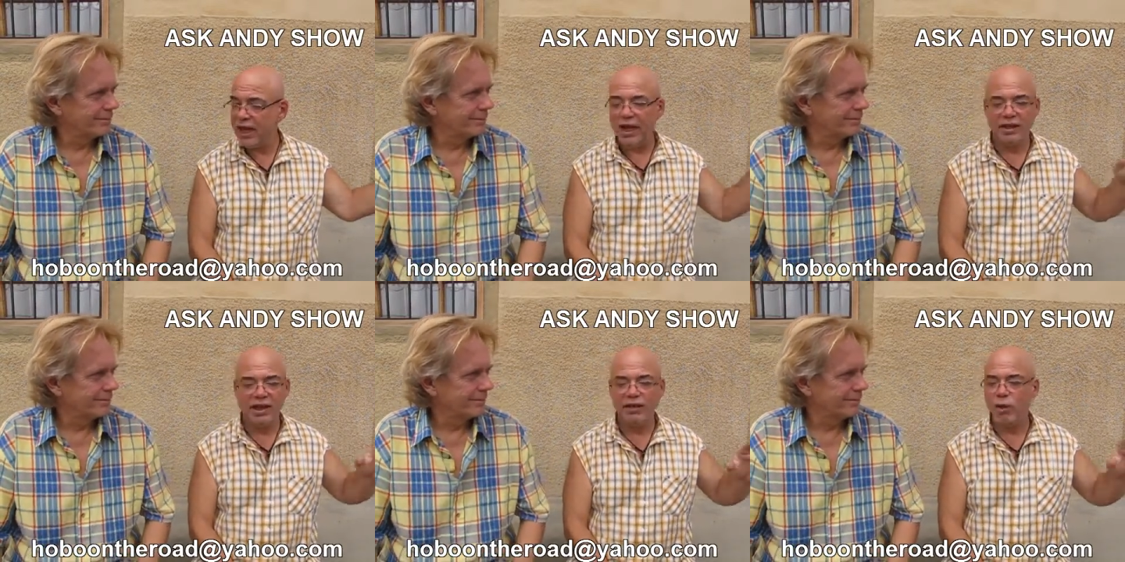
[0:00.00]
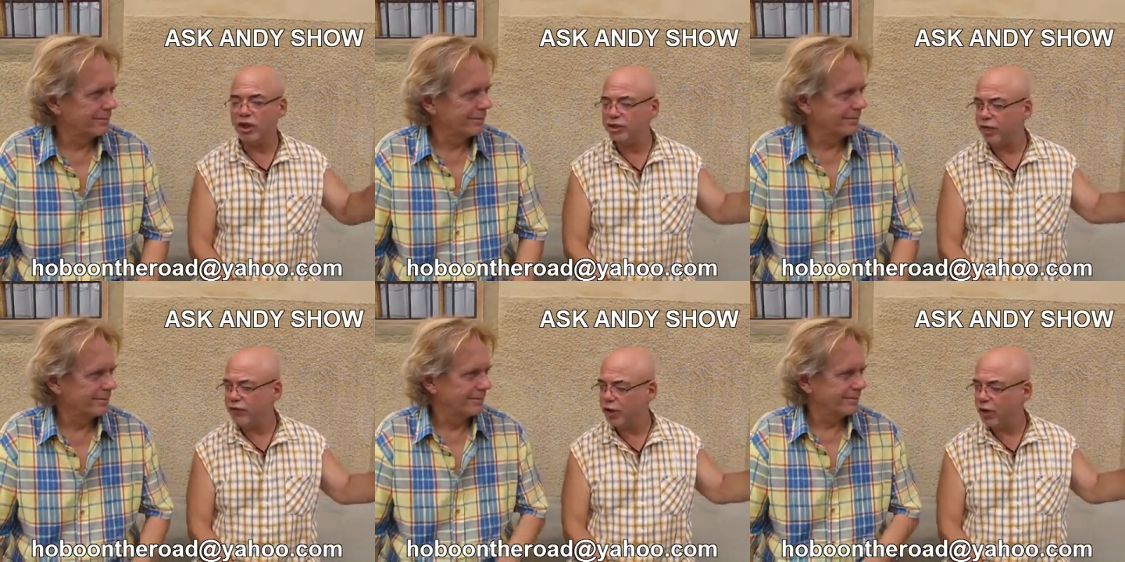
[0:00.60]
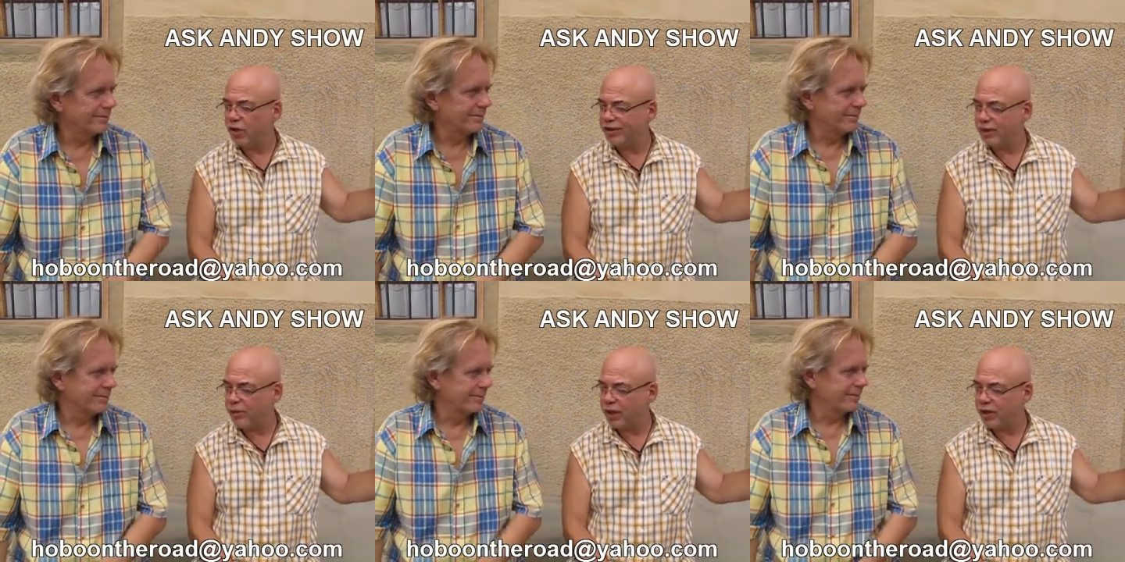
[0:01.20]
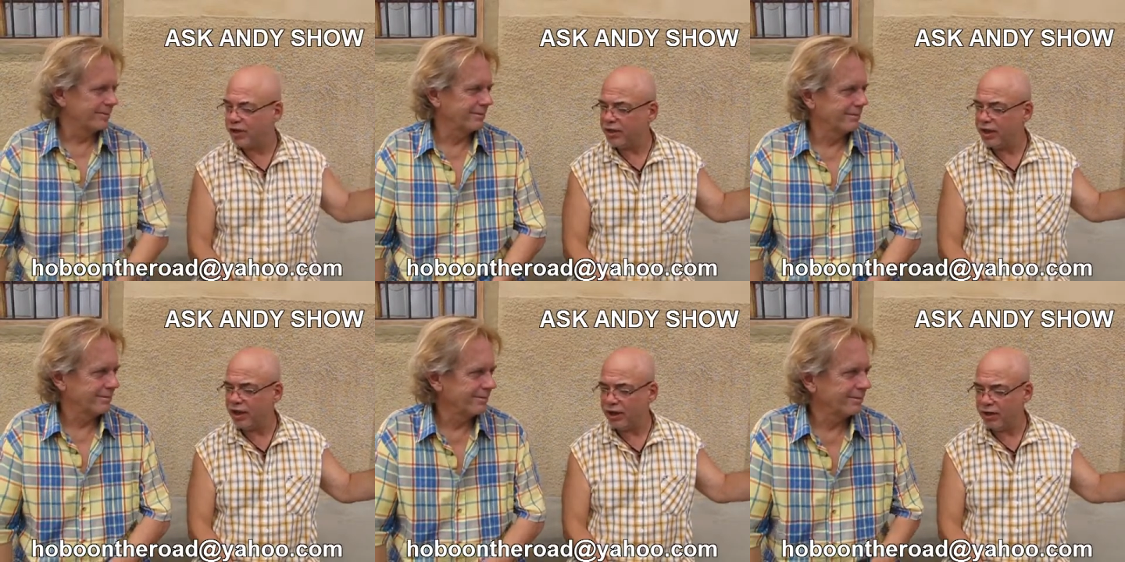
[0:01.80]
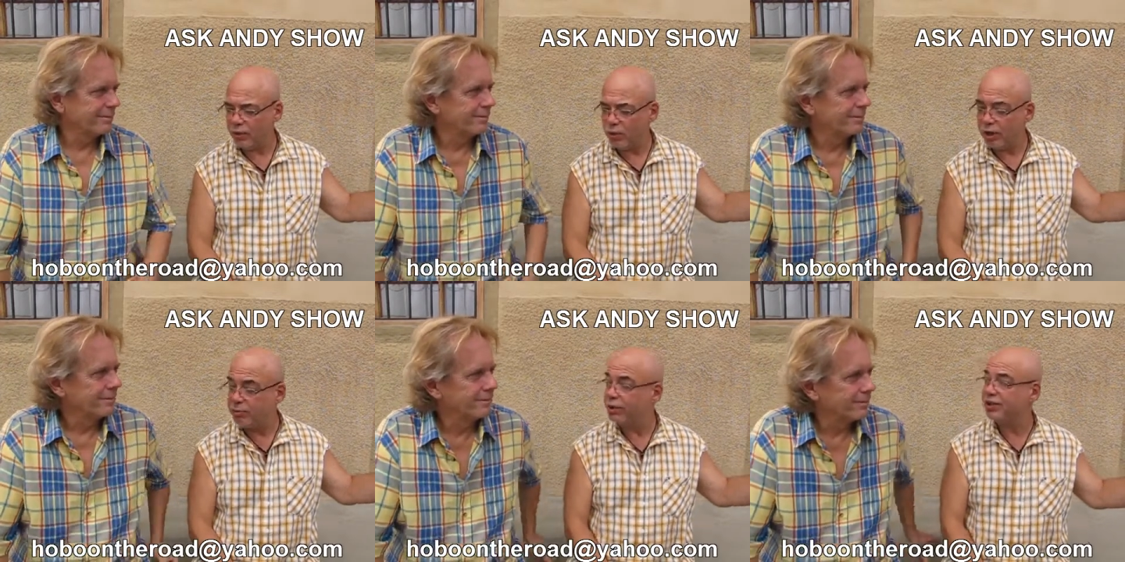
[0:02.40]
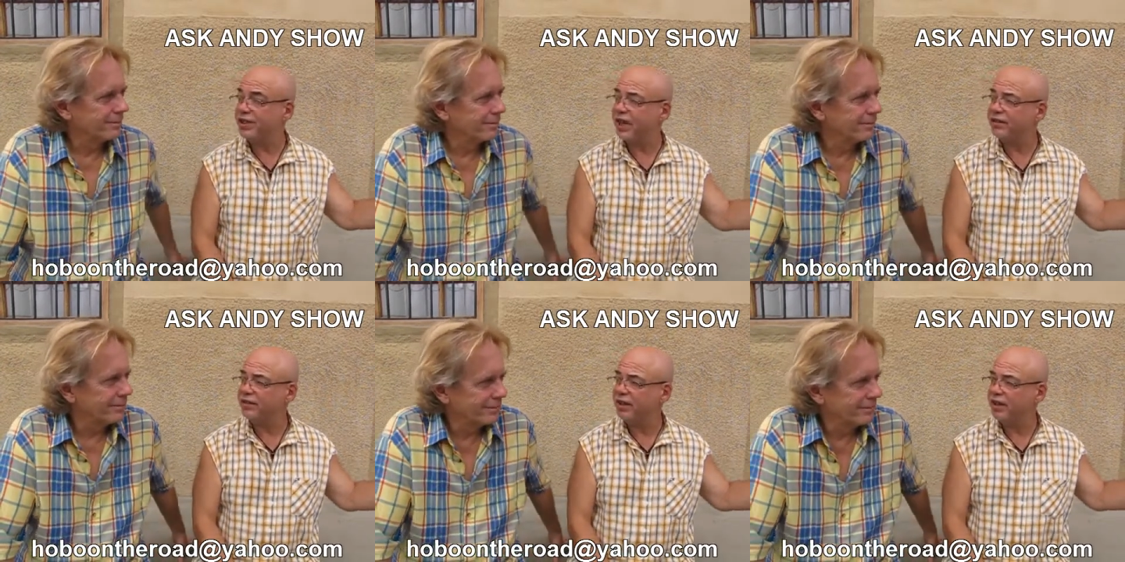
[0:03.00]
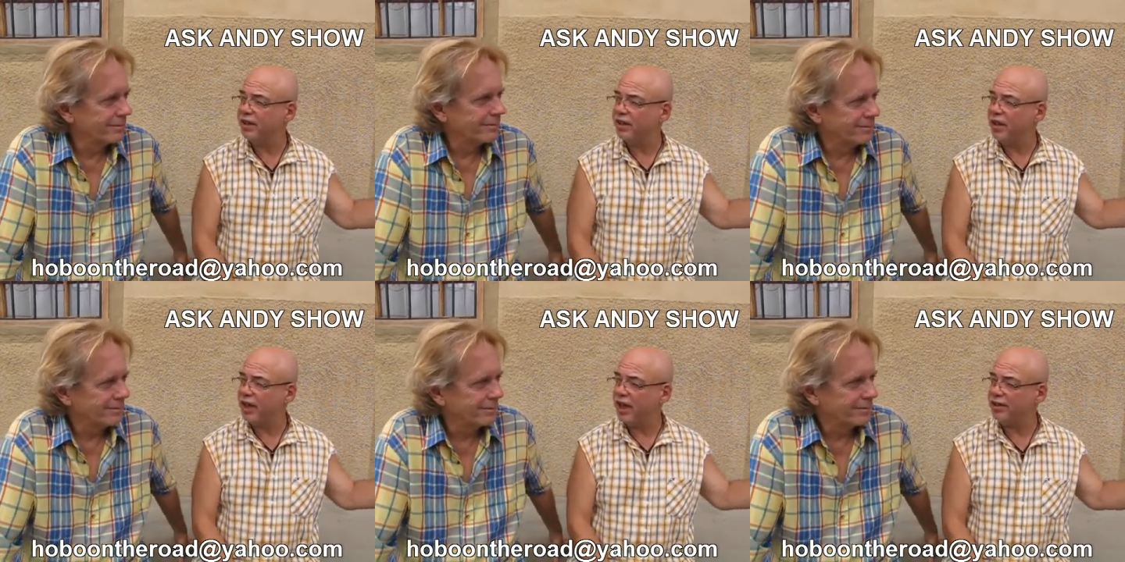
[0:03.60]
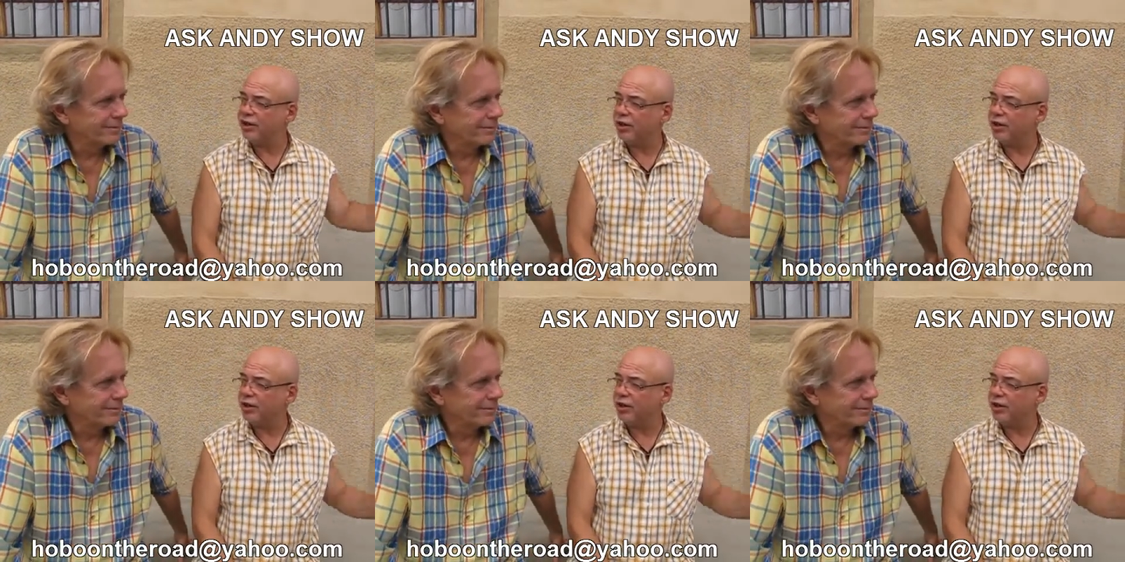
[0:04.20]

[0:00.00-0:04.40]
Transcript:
Speaker 1: and then Wachovia also wanted uh, one as a